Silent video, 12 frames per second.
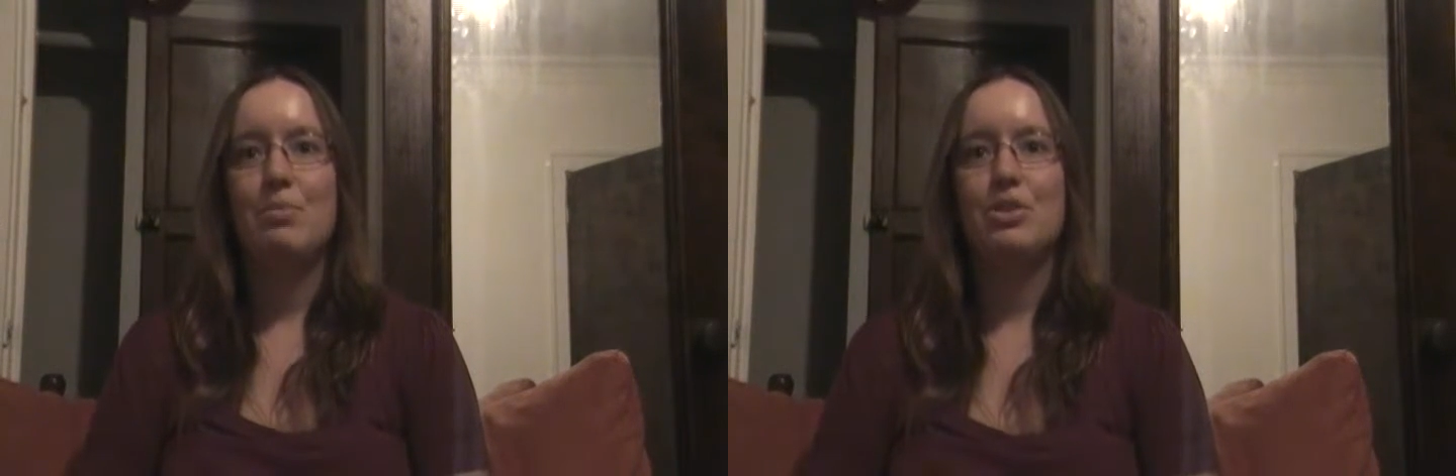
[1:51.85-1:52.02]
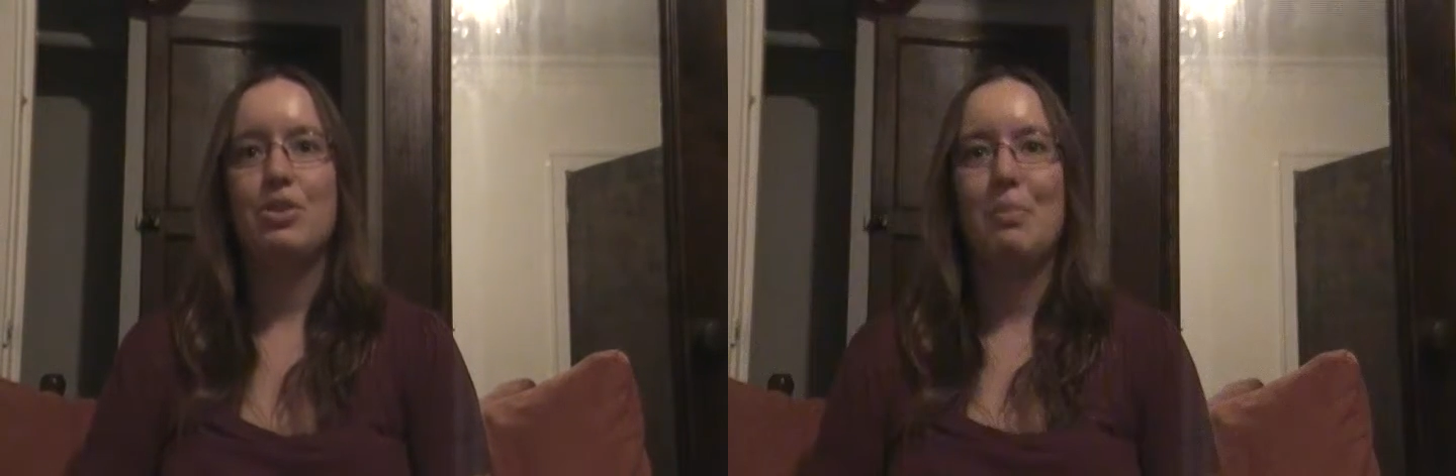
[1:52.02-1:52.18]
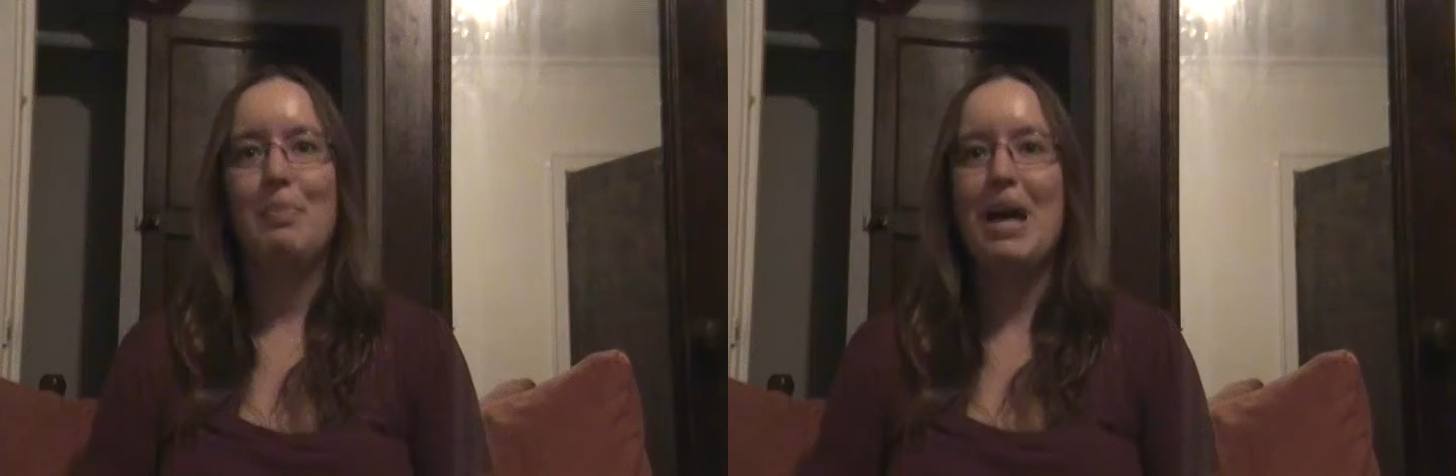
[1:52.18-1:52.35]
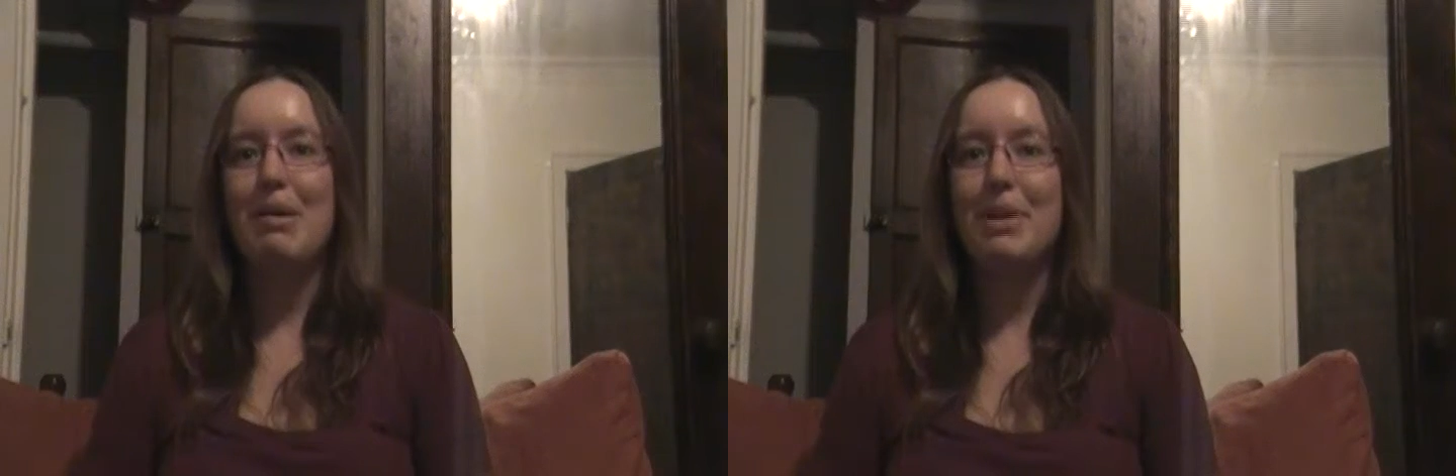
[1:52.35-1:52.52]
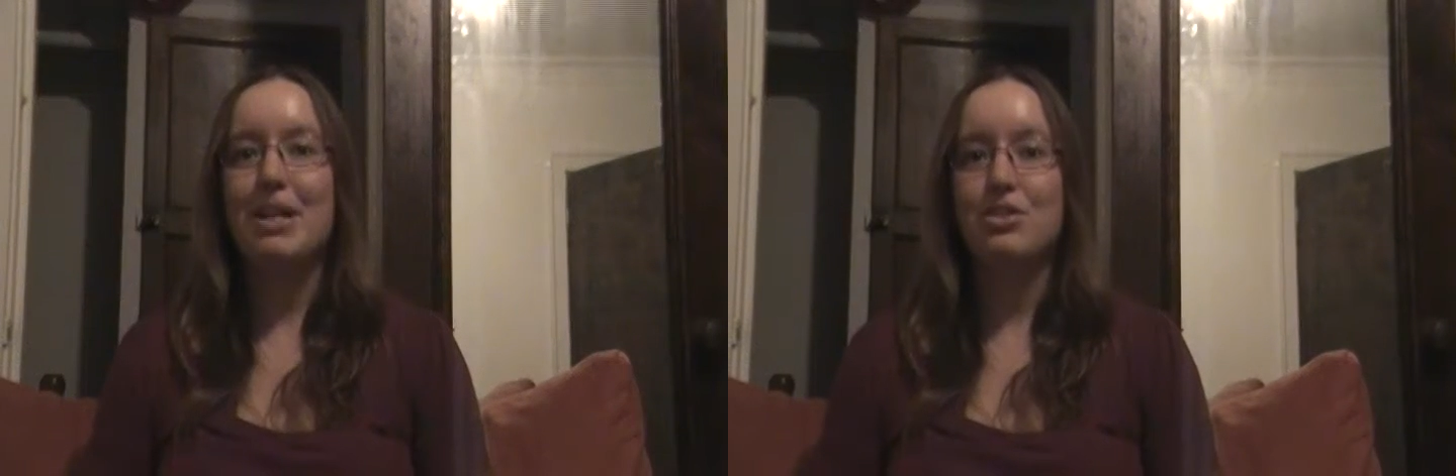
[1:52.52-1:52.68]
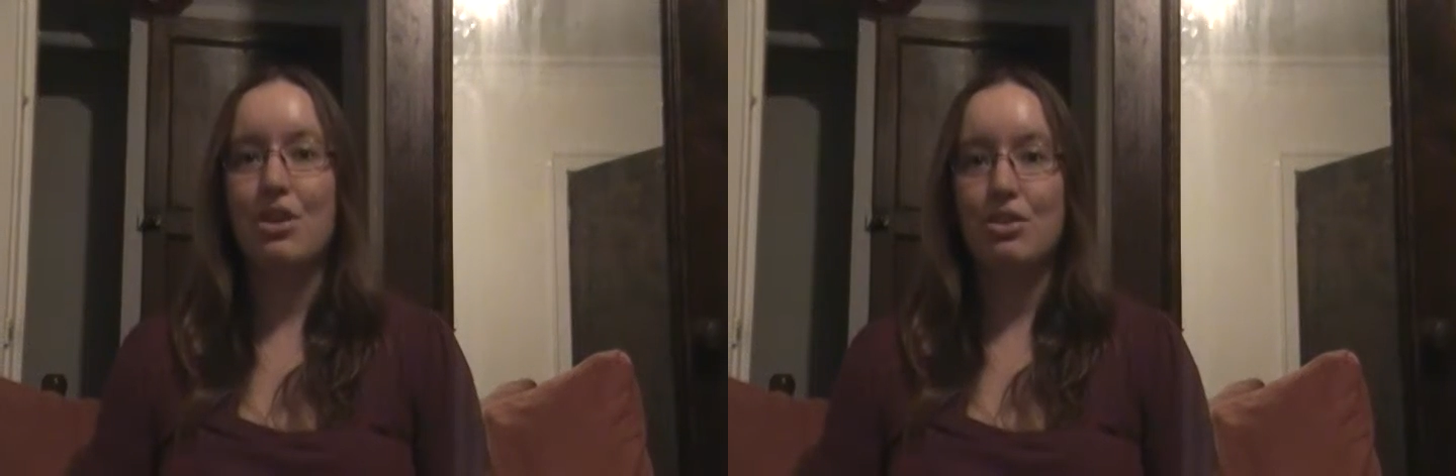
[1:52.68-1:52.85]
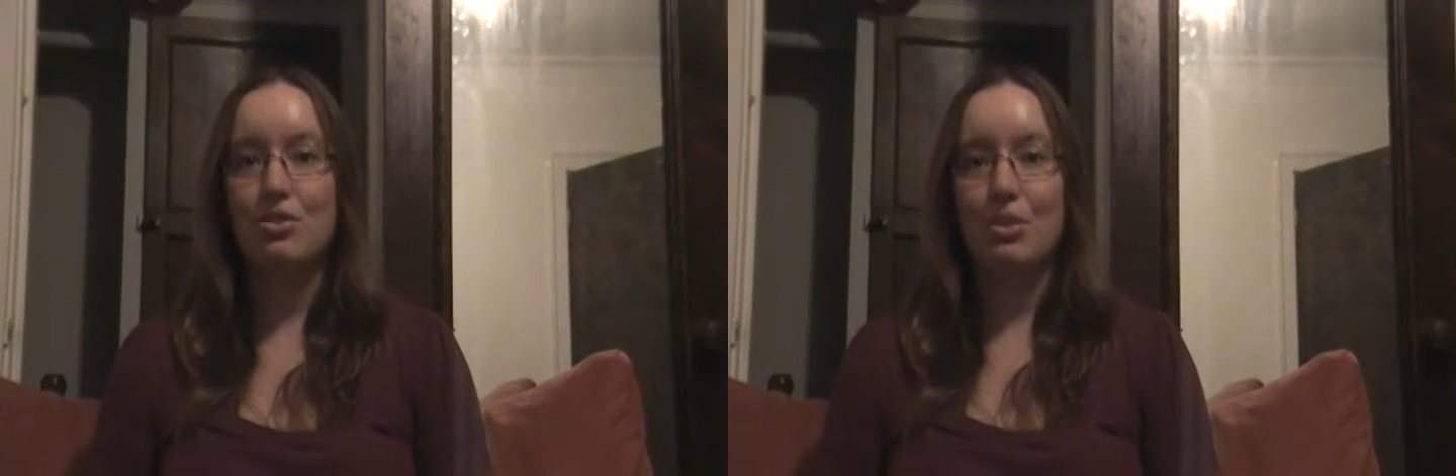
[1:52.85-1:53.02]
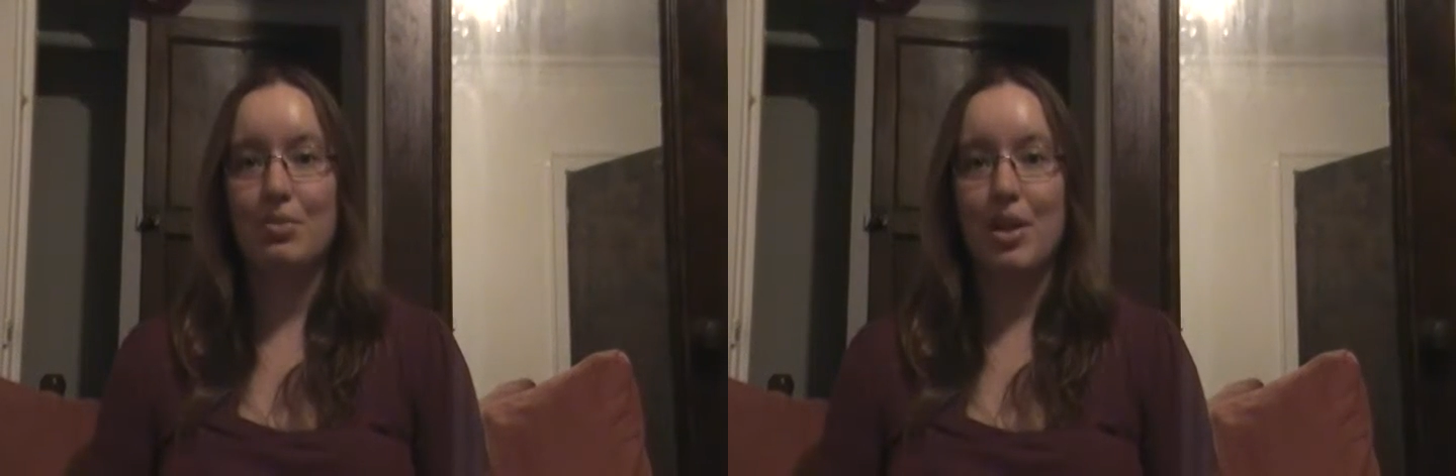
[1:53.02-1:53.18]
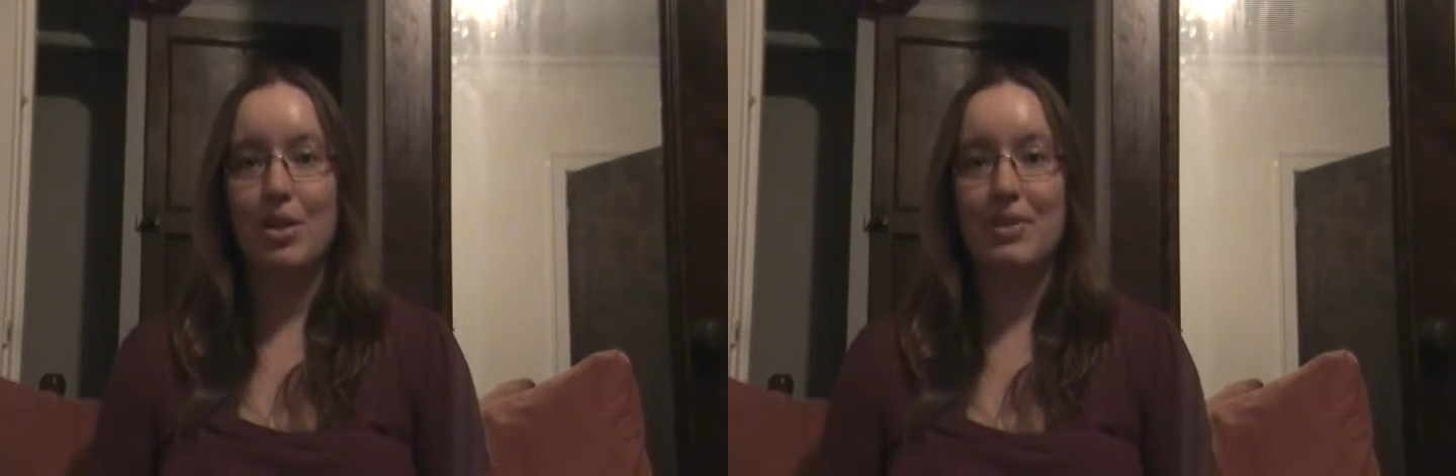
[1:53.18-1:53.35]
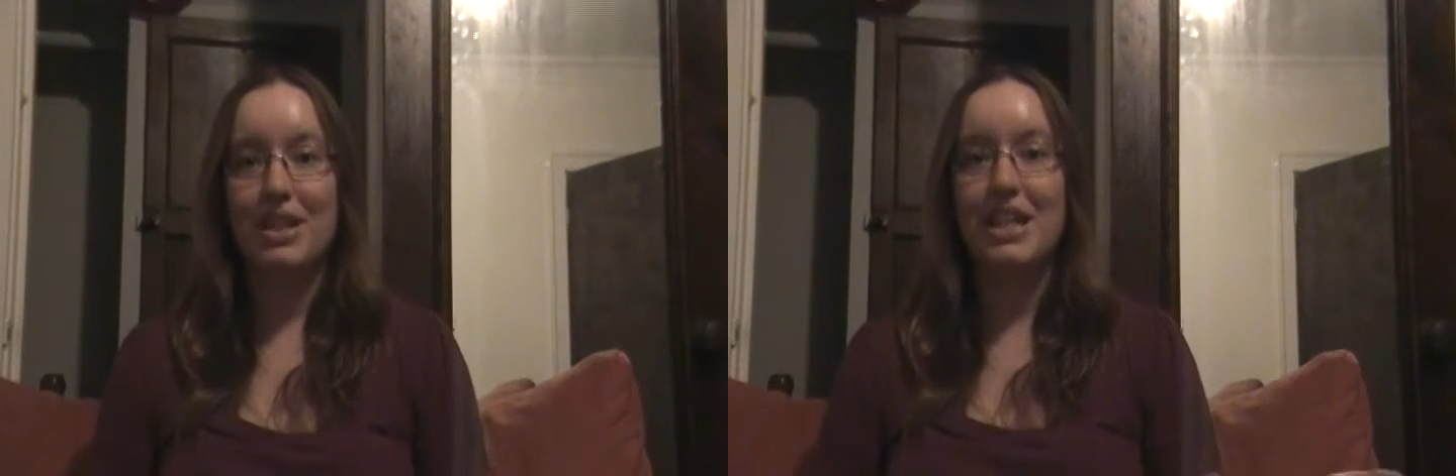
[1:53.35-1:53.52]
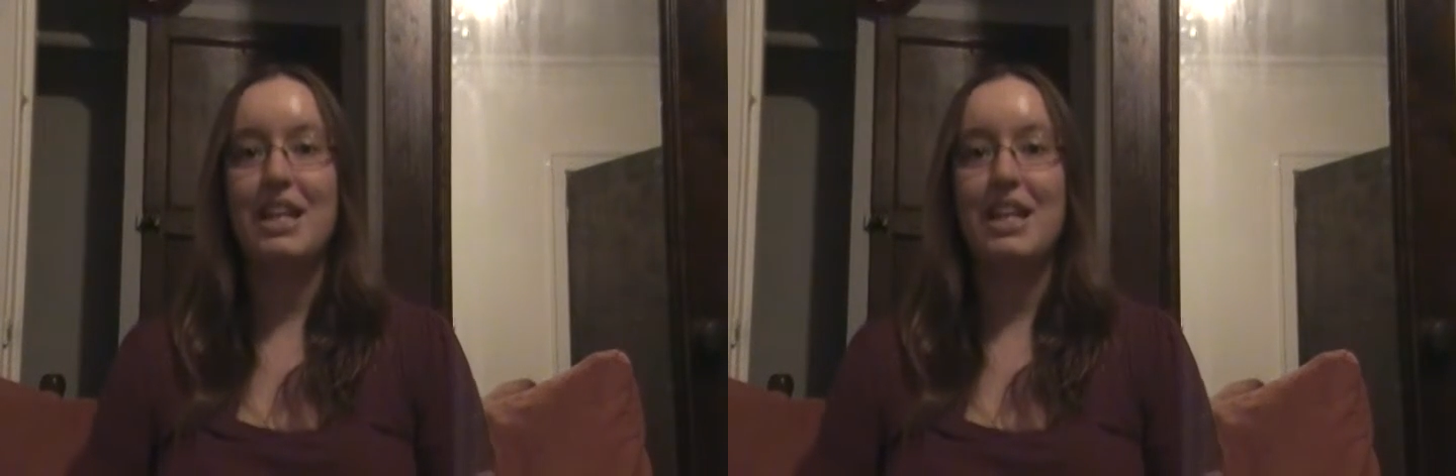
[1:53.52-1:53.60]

So Batman's also irrelevant.